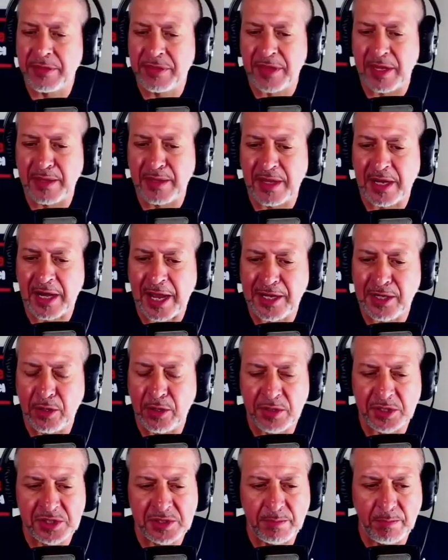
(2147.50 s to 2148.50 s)
thing that I
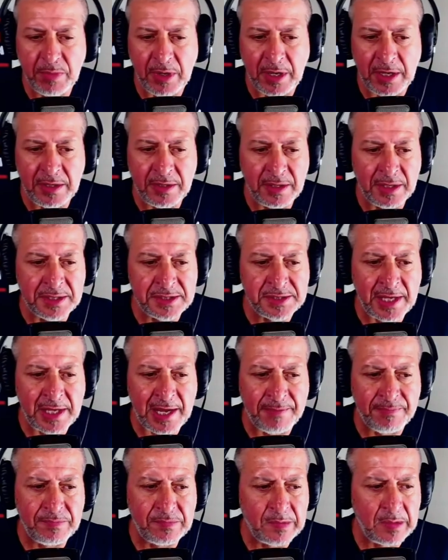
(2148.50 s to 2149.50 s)
noticed, Bud, is
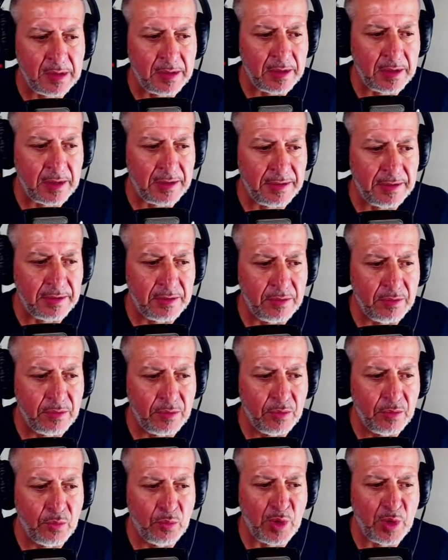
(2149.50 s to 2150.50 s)
that
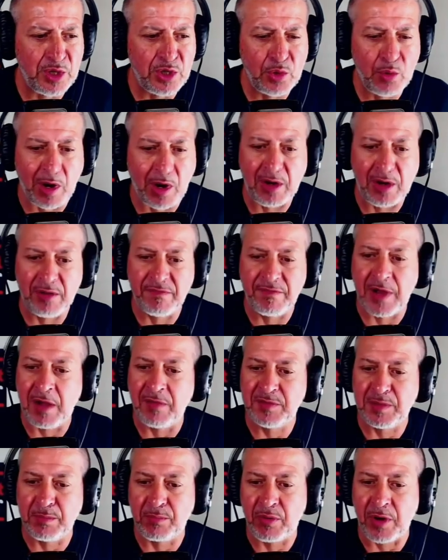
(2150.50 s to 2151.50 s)
when you are
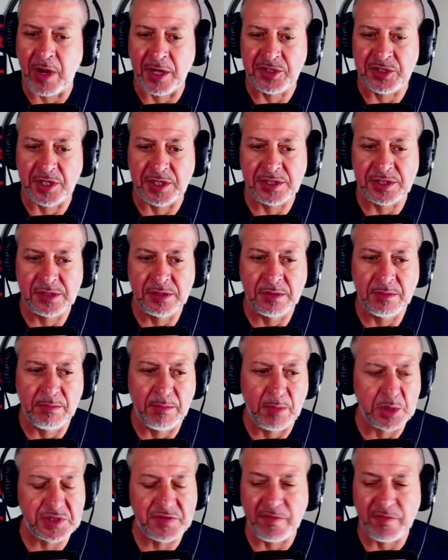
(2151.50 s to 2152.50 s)
involved in projects,
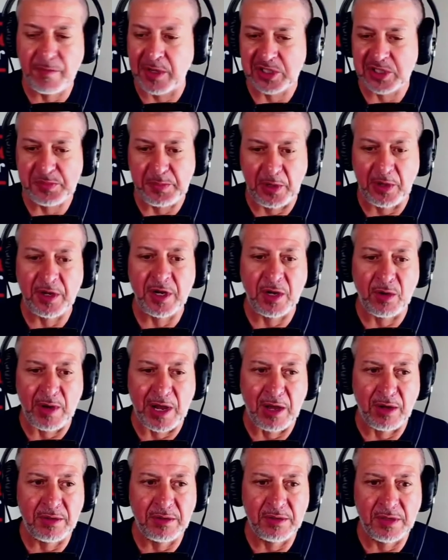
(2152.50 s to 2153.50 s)
most of them are spirited
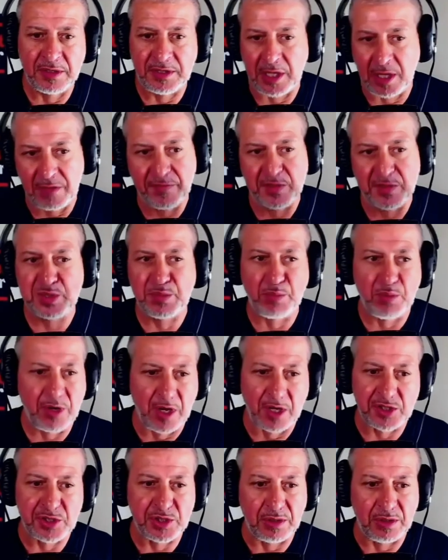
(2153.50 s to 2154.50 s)
around a television
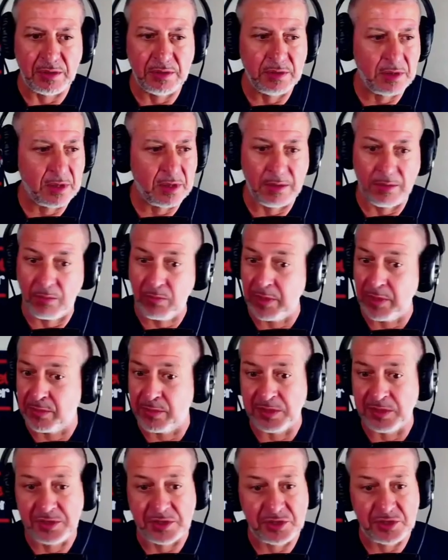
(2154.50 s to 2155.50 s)
production, whether
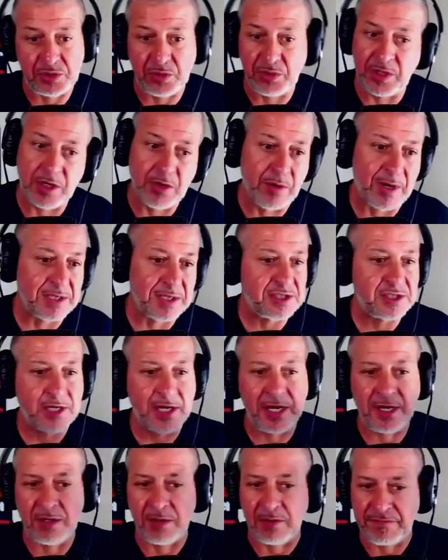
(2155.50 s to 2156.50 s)
it's a studio on
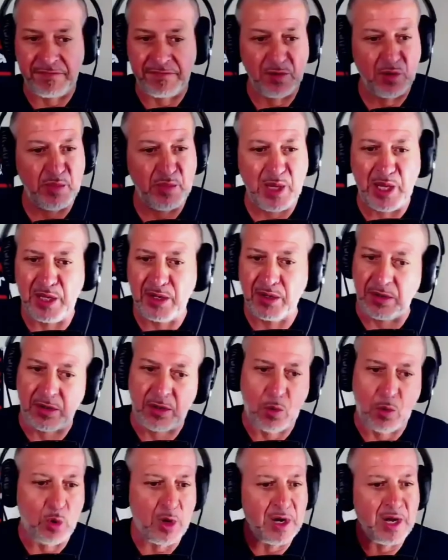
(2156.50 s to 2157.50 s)
site or filming or
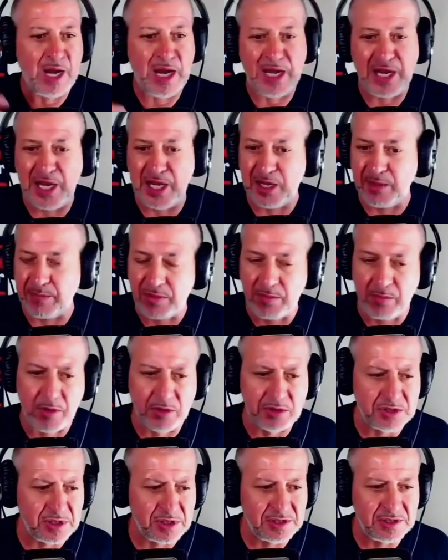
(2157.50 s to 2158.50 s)
coordinating and
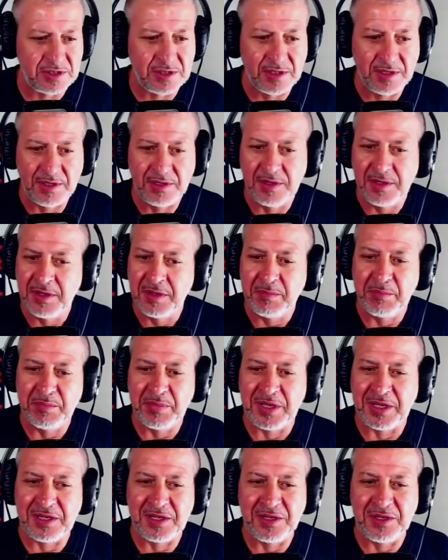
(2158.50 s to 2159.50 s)
promotions.
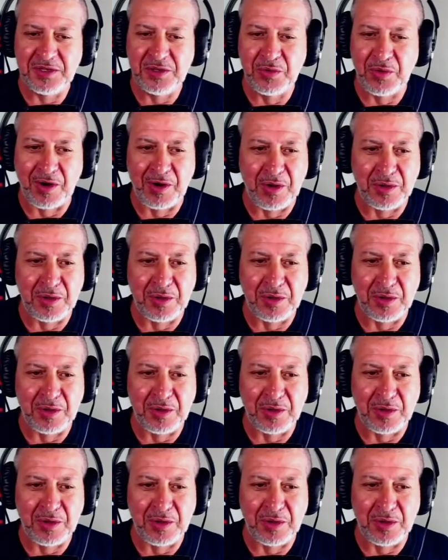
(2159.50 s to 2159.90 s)
But you are